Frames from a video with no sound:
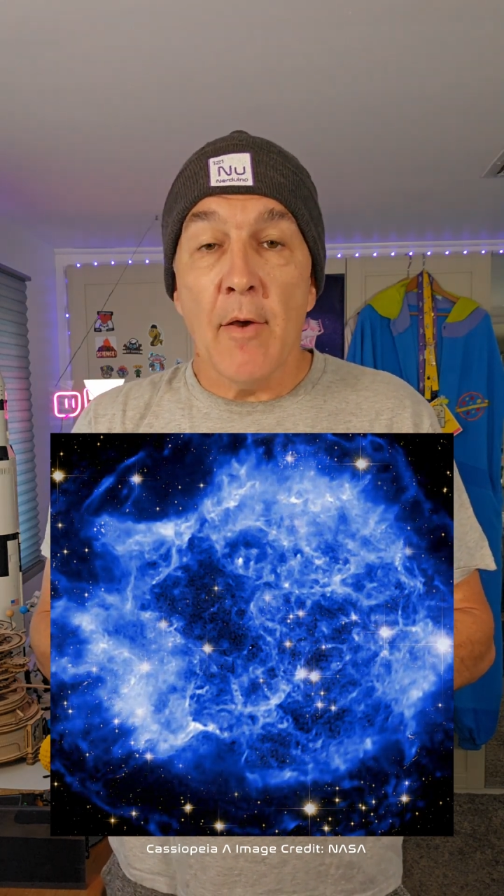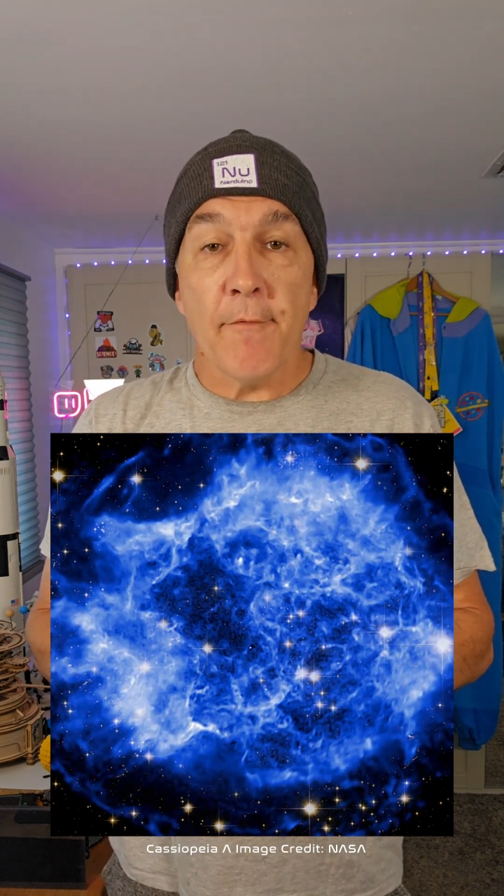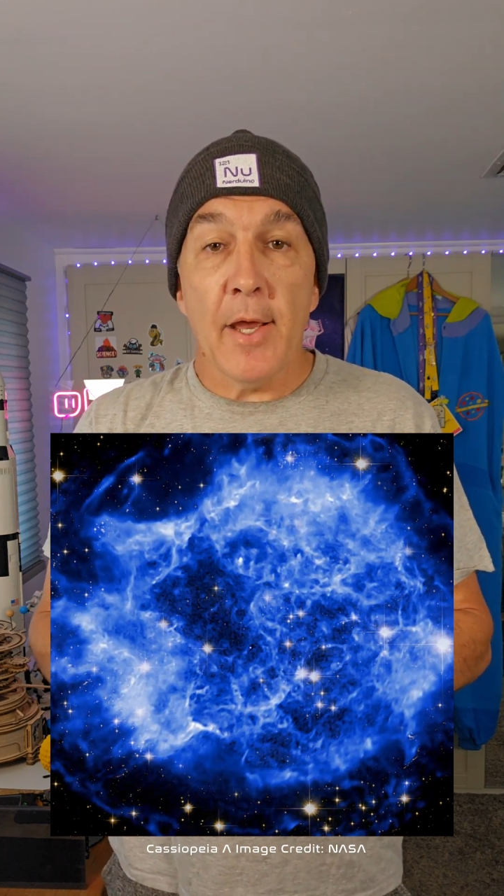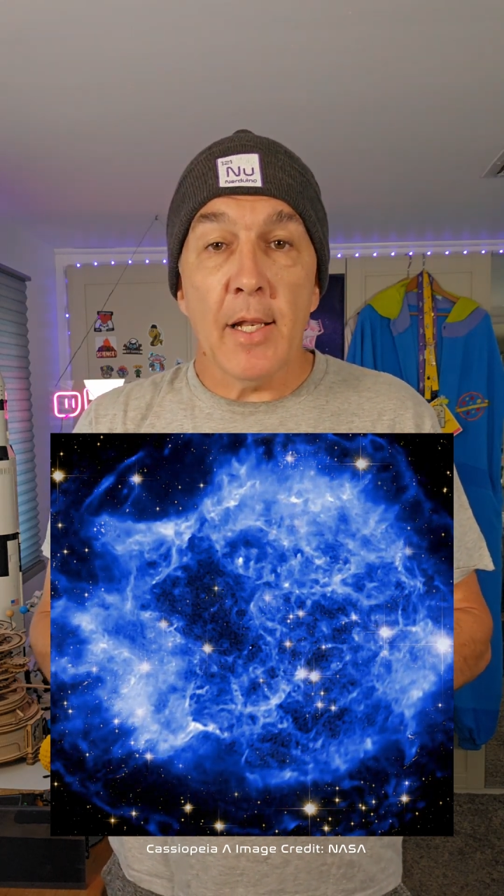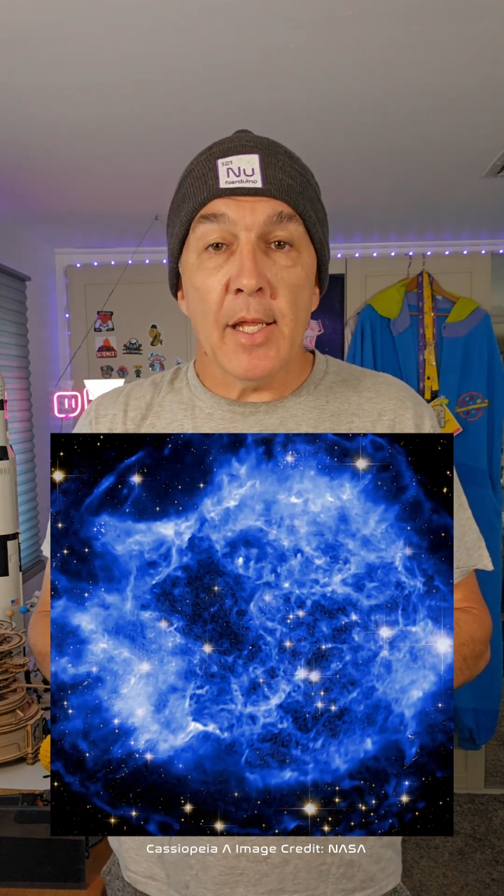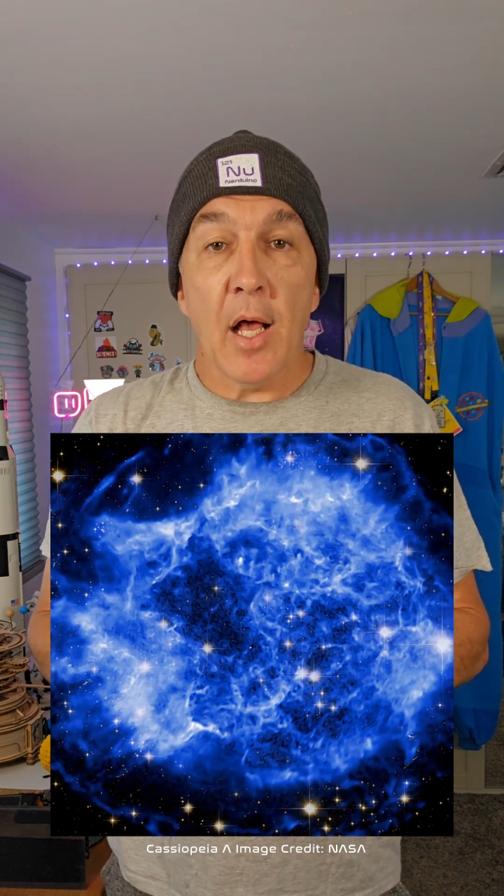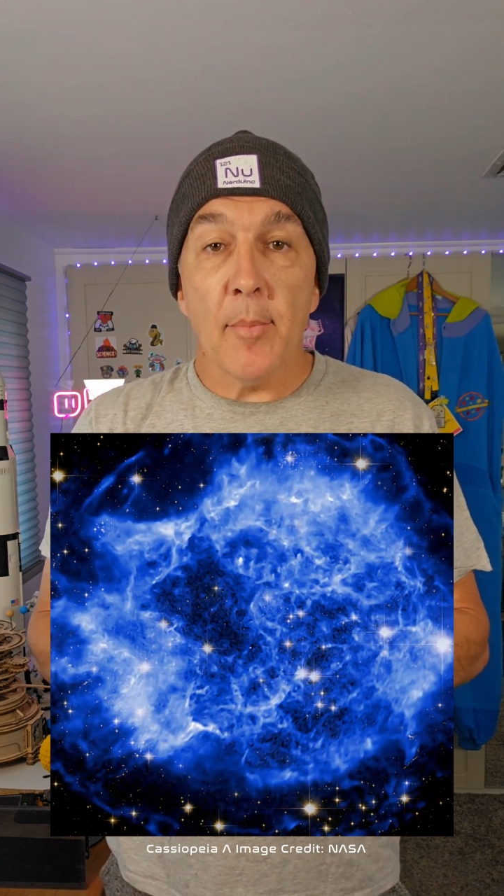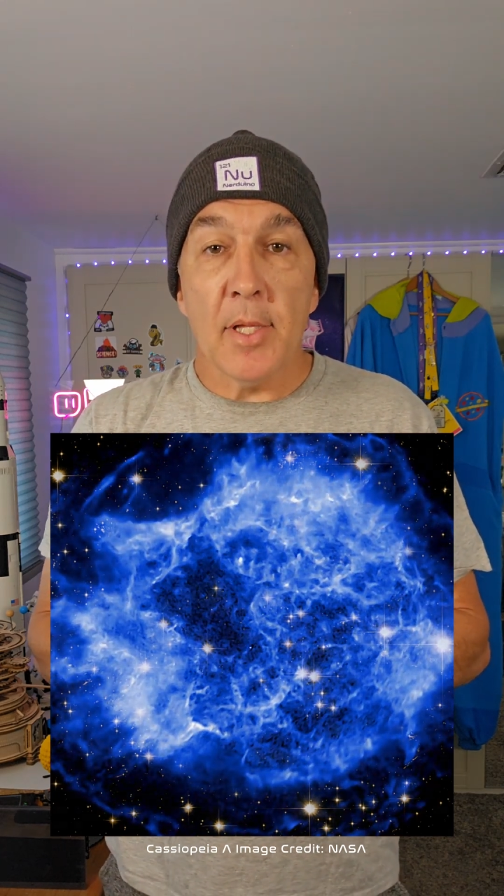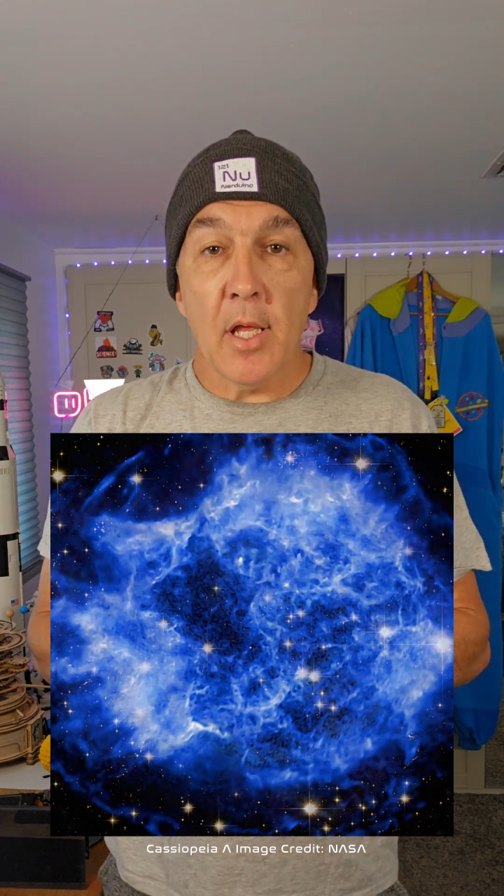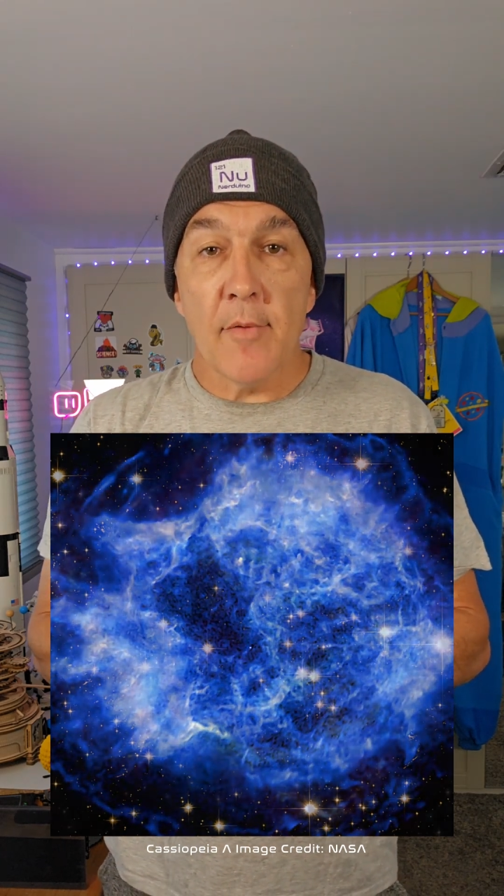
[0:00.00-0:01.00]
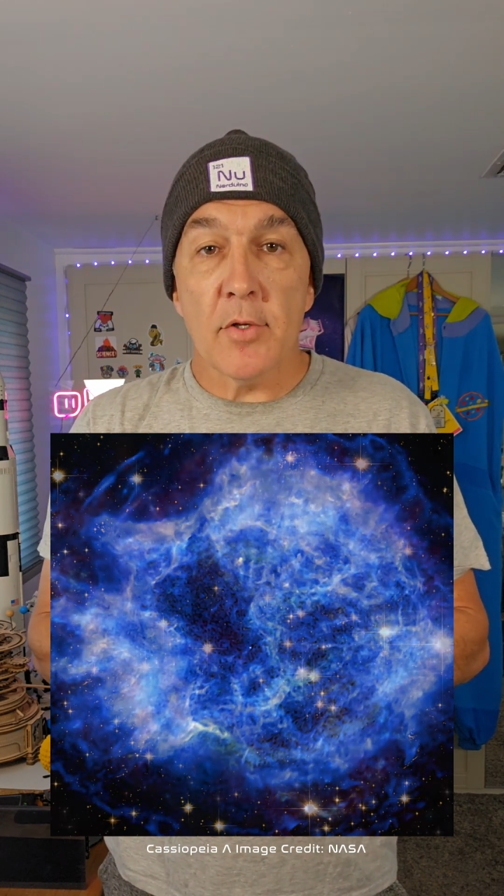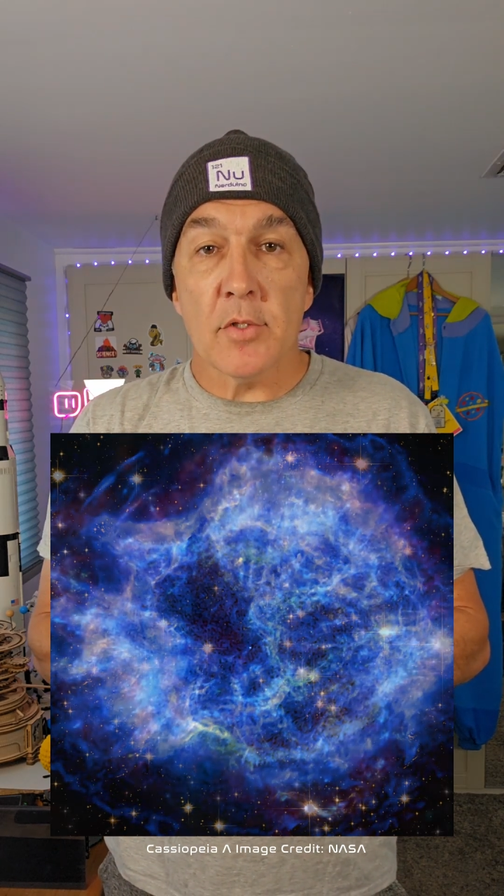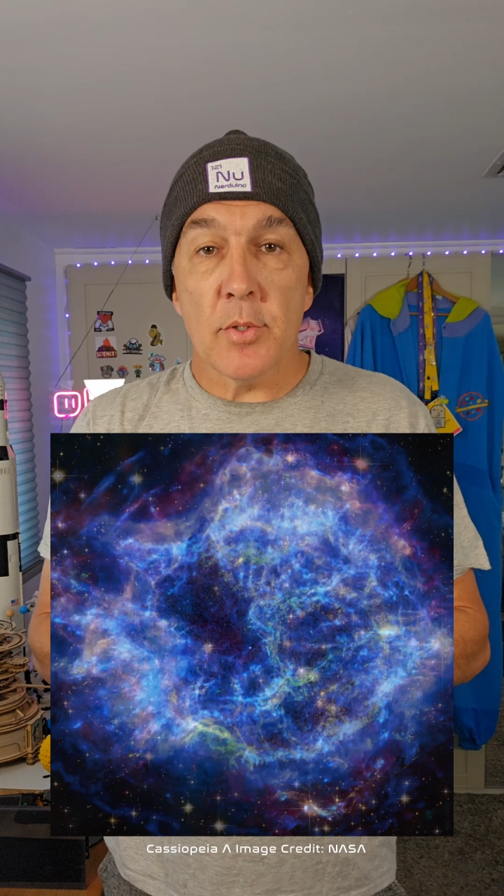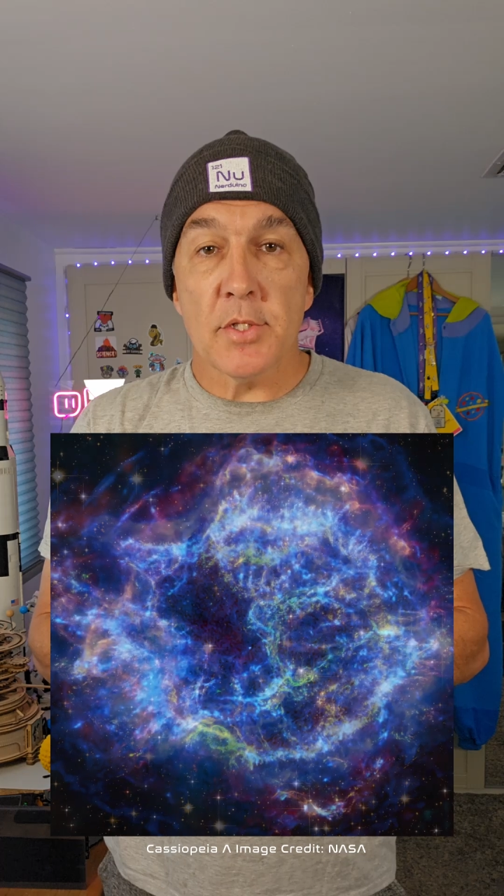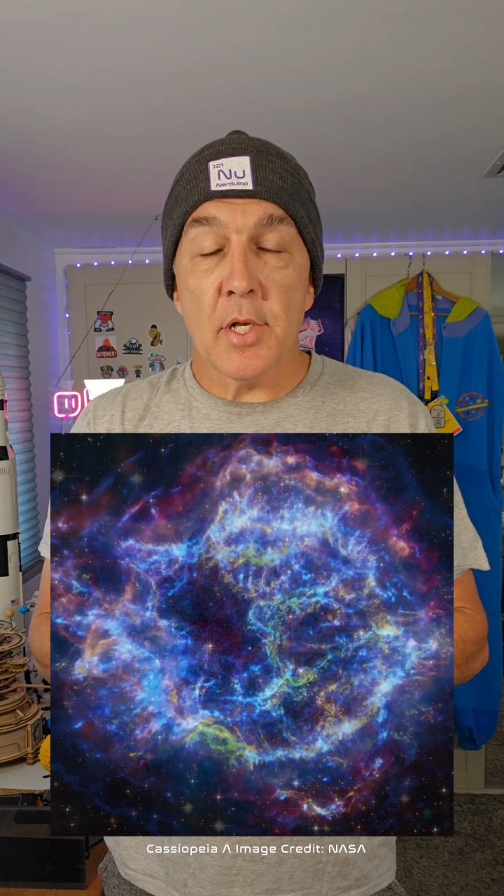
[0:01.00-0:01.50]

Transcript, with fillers: Finally, I'll be live on Twitch